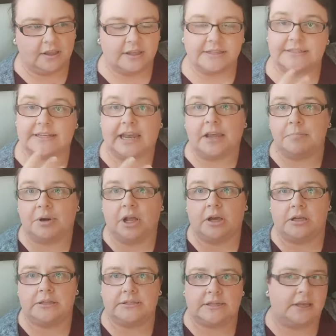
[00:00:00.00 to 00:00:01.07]

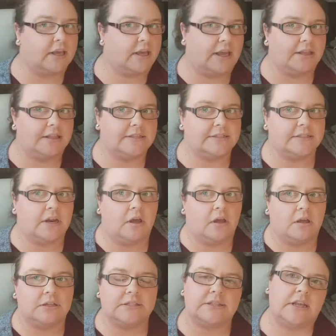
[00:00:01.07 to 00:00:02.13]
stabilizer at the
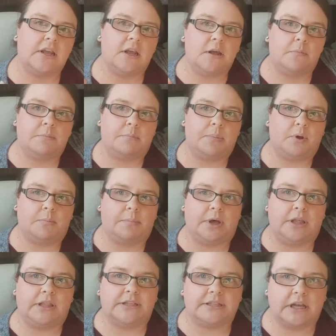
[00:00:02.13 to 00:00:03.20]
start, but
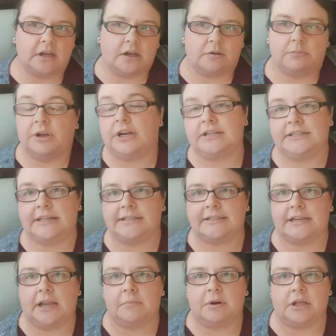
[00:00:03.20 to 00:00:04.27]
by the time, when I say
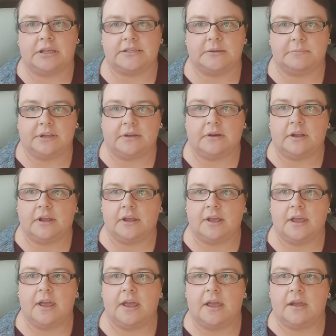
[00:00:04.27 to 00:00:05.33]
stabilizer, I mean
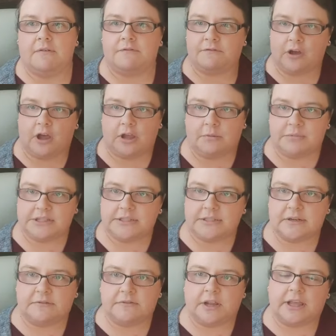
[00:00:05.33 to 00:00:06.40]
foam and
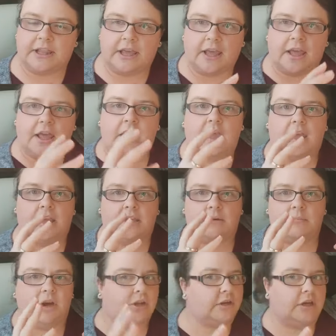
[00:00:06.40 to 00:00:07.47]
stuff like that. You
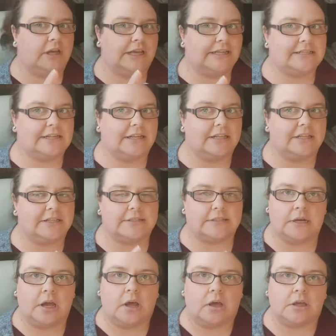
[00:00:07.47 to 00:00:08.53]
might not hit it at the
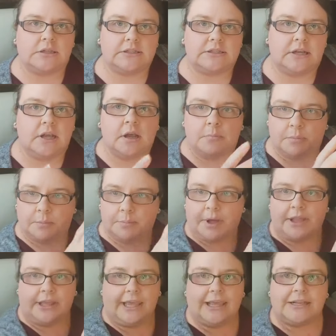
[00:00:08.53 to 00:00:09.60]
start, but
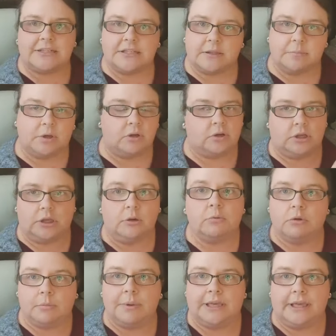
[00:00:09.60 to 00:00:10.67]
by the end of the book you
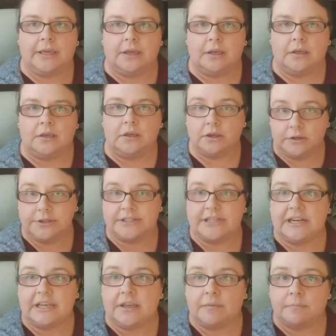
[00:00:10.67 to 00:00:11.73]
will be
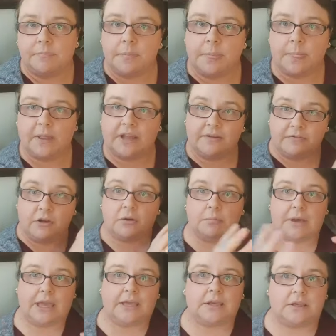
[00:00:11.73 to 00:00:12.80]
using it if you
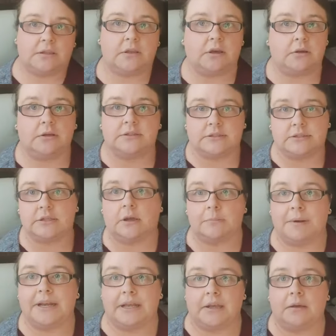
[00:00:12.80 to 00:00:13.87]
make those so
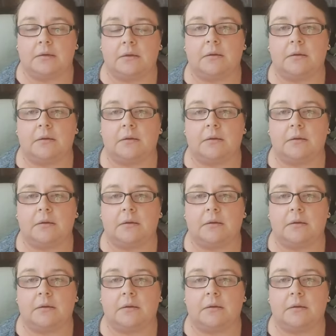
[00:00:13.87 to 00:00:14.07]
many